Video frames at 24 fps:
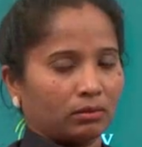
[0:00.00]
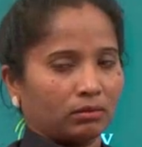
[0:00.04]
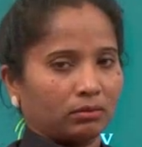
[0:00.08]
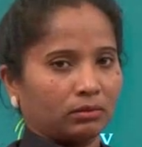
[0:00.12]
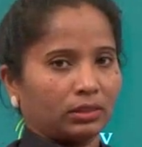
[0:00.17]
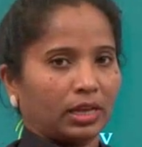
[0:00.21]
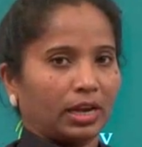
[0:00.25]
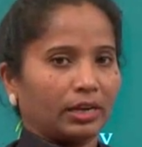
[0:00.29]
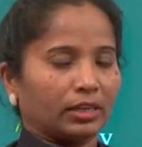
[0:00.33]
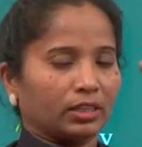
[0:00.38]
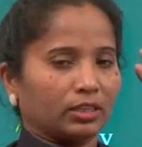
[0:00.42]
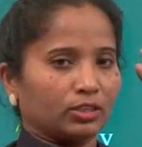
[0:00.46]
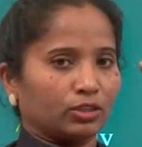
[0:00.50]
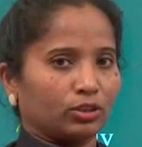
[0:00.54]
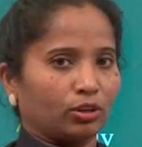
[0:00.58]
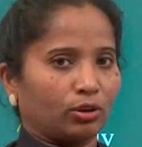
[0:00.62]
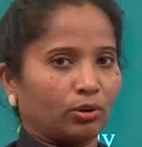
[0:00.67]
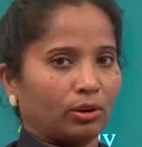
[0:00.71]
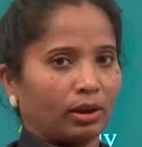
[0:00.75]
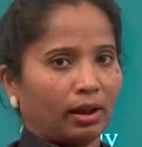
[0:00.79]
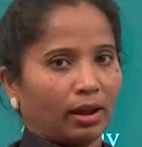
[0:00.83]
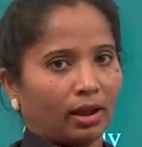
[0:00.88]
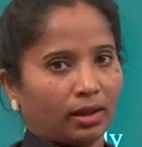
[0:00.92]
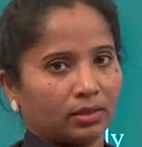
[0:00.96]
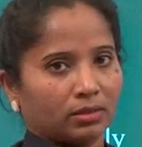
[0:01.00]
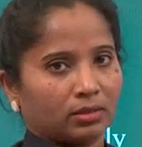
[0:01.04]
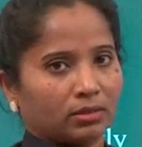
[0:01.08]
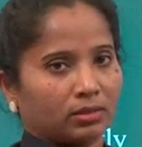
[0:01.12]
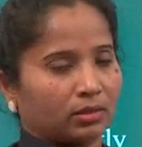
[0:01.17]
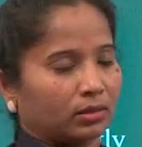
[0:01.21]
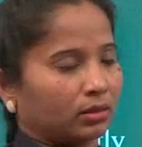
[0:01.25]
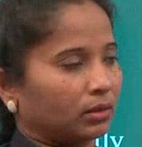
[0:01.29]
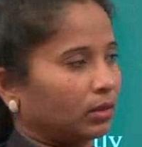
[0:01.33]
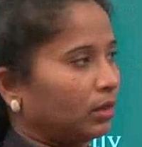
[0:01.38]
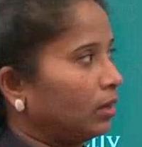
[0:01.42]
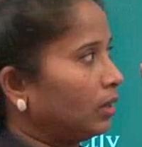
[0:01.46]
That is your
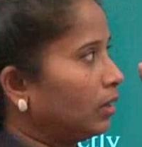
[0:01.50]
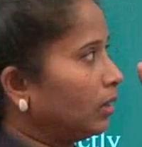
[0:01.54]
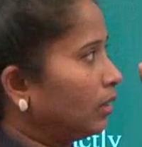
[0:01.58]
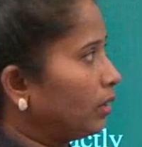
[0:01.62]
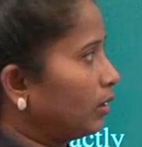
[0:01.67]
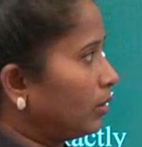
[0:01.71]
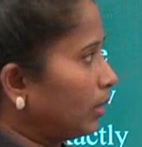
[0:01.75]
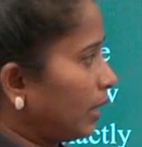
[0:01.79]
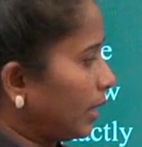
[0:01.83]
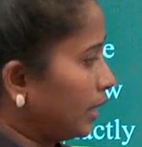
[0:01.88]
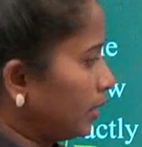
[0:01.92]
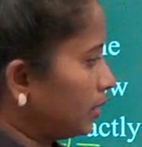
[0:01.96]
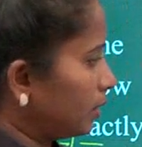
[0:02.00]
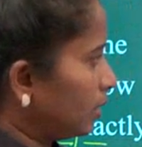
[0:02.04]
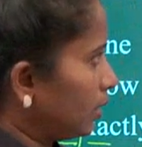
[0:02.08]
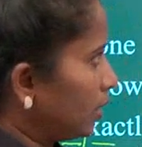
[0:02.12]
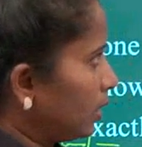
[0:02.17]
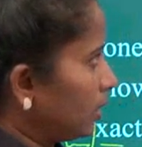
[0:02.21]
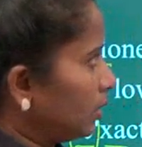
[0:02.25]
answer, right?